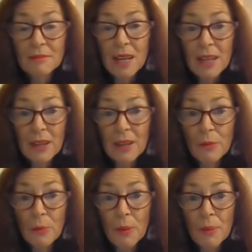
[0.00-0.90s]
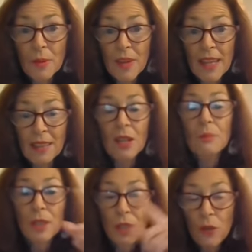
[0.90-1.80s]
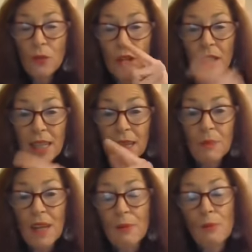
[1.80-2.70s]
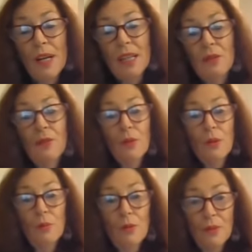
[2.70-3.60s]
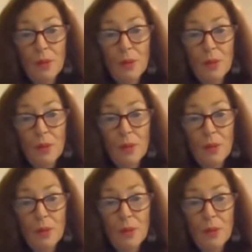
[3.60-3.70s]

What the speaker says: I don't have a problem with that, but you've got to keep that rent affordable for